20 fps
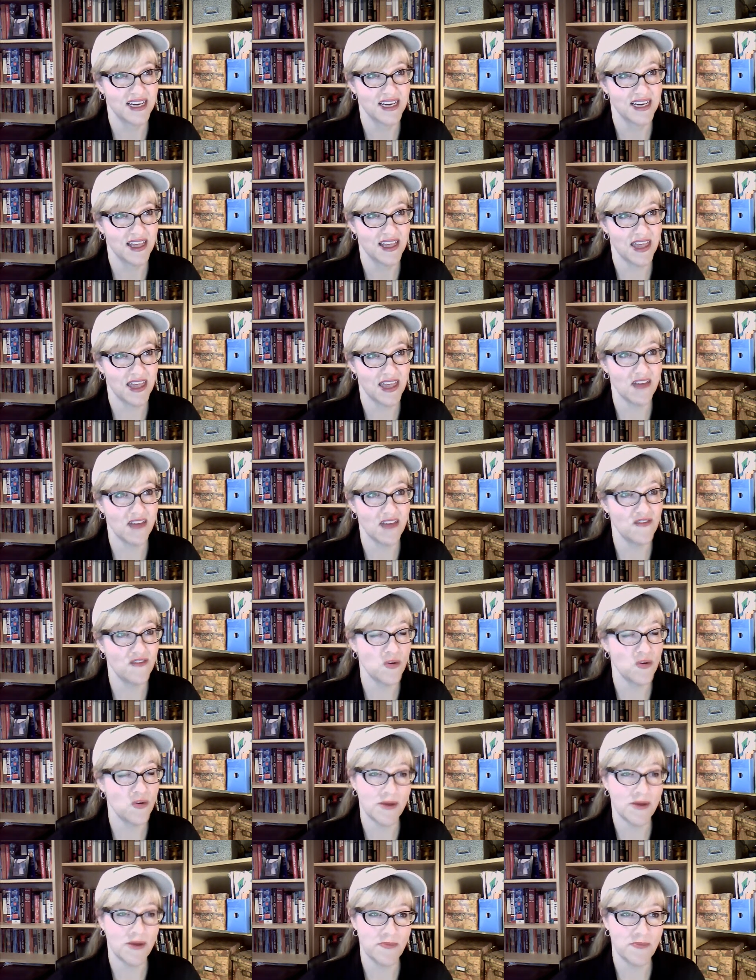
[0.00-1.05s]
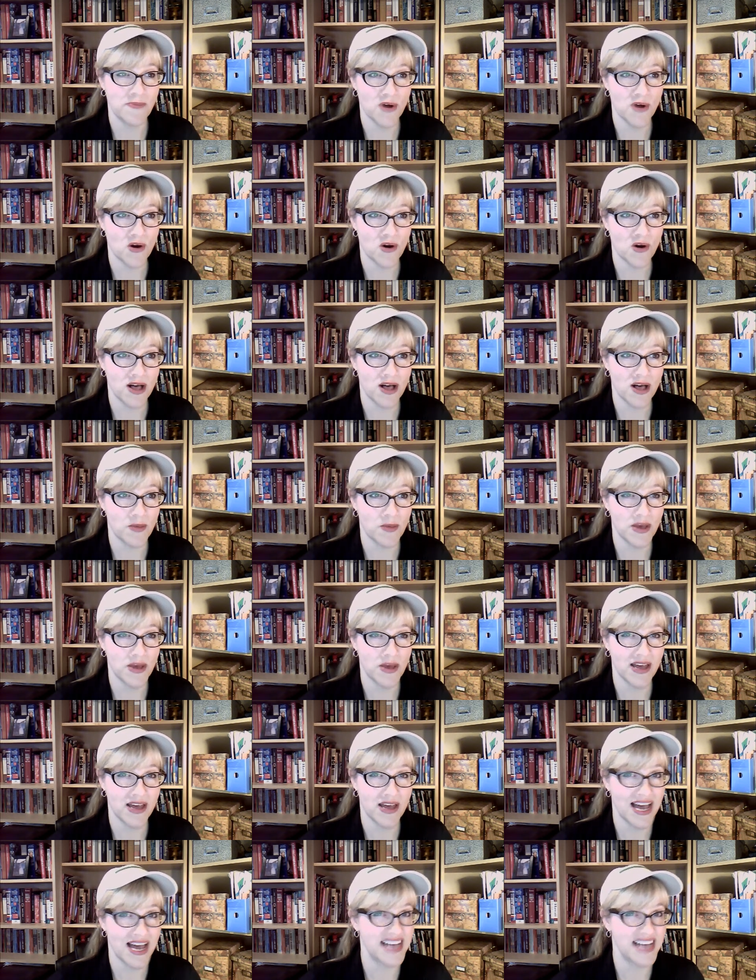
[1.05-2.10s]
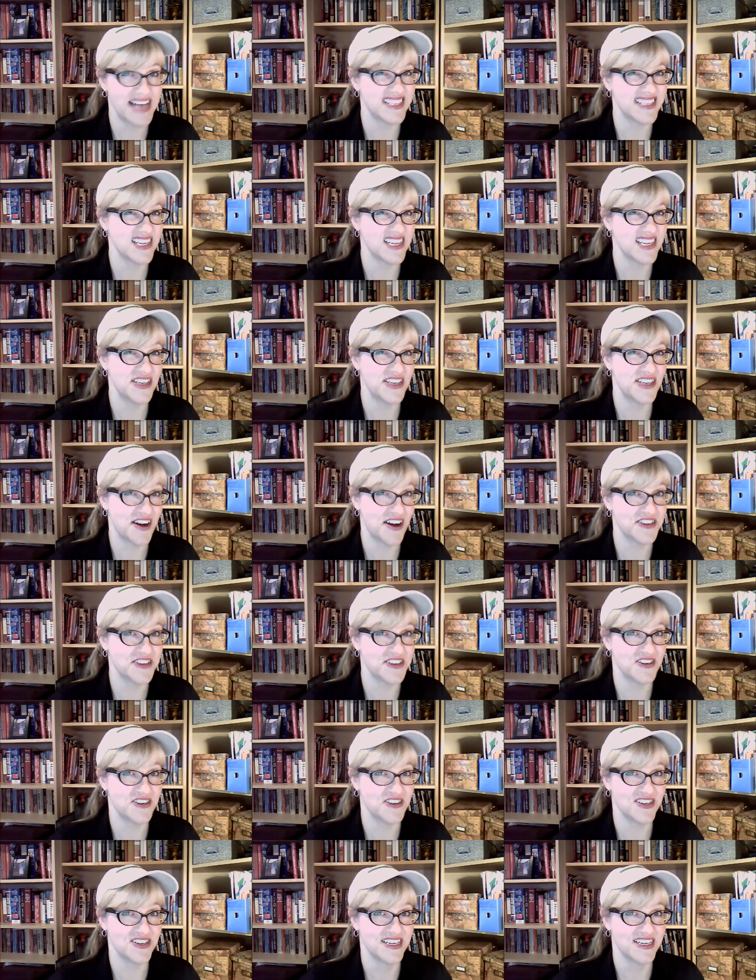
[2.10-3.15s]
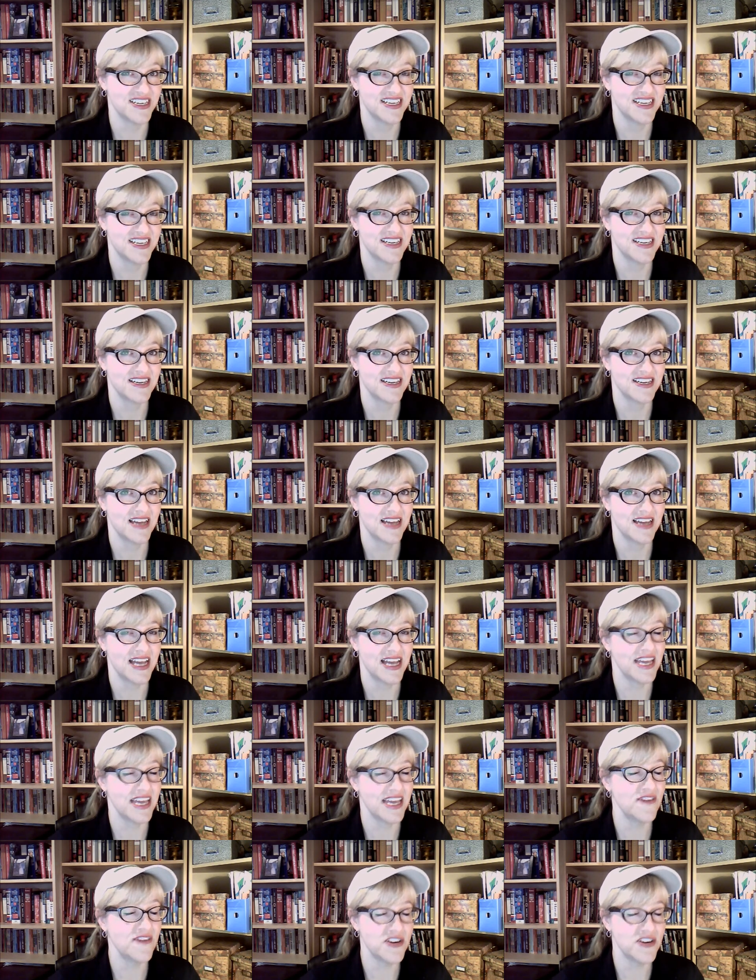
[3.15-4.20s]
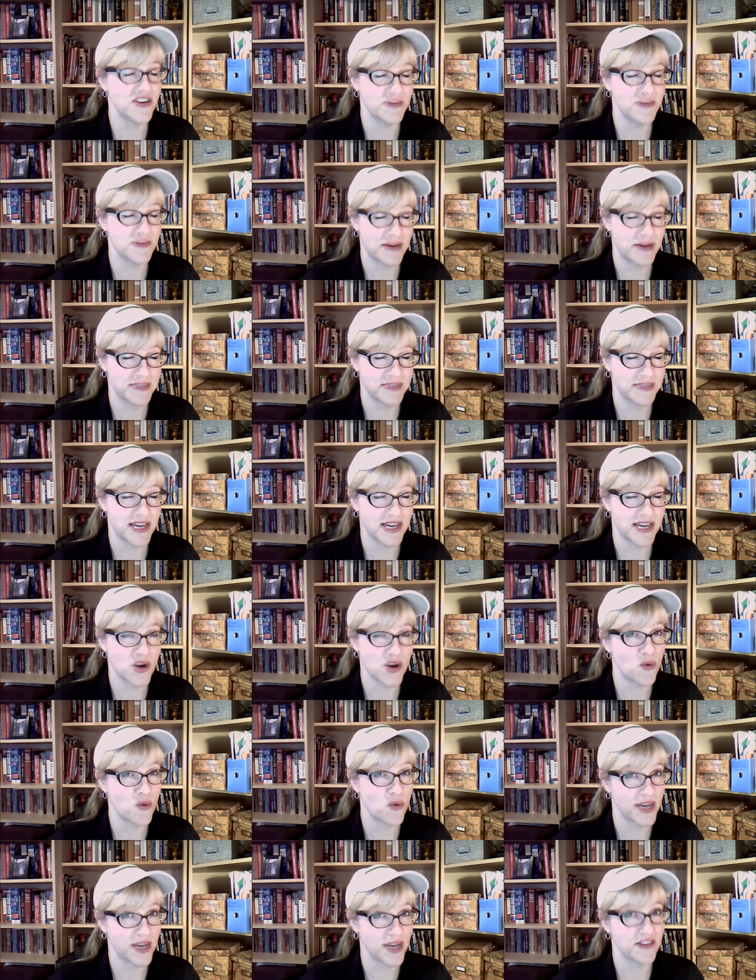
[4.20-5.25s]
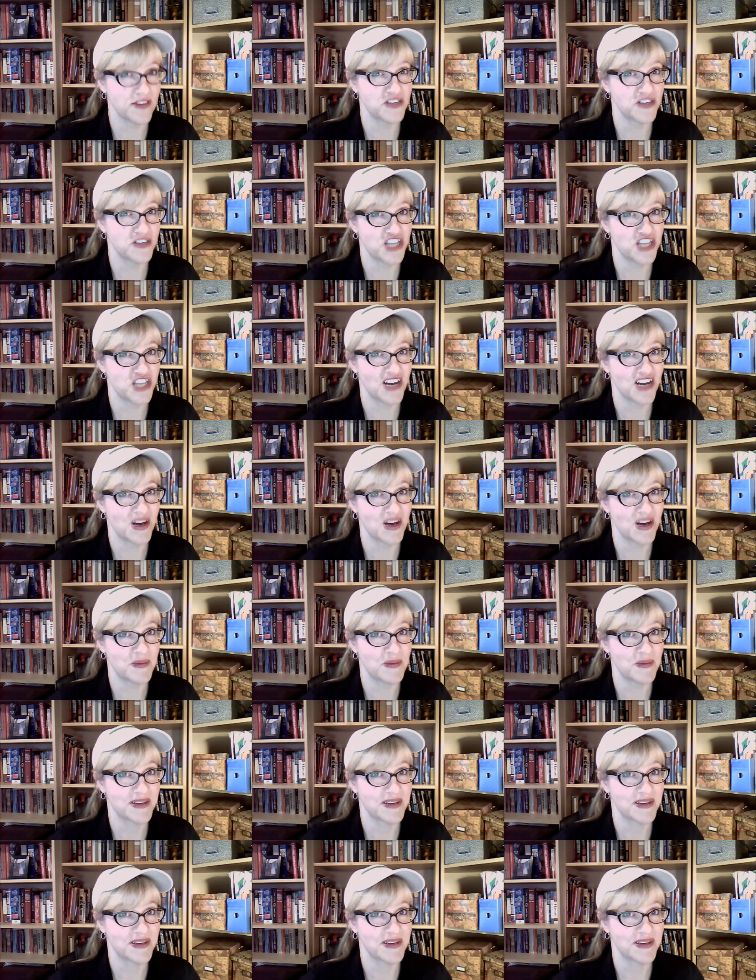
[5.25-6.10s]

Think of your Web Pro Help as a doctor and give your website a regular checkup.